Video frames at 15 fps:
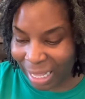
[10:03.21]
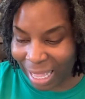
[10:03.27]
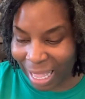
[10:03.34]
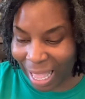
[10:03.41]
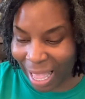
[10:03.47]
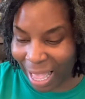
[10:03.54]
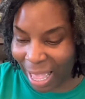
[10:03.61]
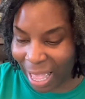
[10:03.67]

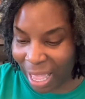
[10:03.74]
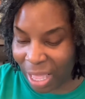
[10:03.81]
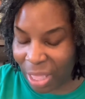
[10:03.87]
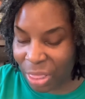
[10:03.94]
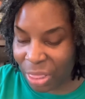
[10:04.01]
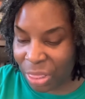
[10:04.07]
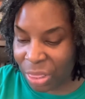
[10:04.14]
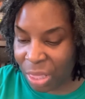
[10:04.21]
I,
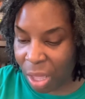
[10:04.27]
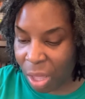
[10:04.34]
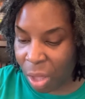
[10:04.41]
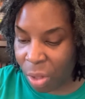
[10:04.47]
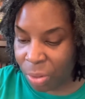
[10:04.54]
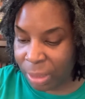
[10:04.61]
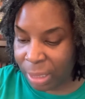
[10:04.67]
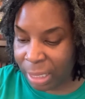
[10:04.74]
the
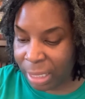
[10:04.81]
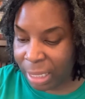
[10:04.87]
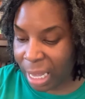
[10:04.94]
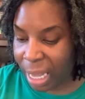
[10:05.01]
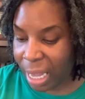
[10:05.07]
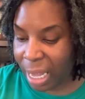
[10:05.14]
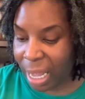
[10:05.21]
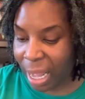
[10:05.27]
only
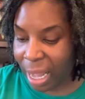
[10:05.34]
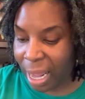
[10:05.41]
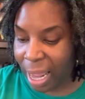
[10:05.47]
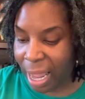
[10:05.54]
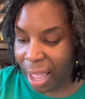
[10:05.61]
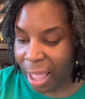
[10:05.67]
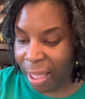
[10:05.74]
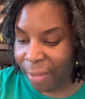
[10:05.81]
K I
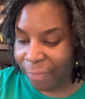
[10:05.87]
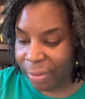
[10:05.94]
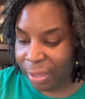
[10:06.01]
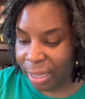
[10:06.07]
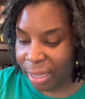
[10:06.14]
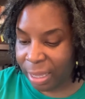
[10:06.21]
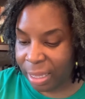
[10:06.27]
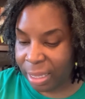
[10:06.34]
have
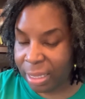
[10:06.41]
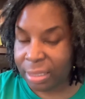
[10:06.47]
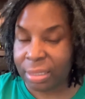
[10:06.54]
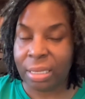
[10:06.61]
is,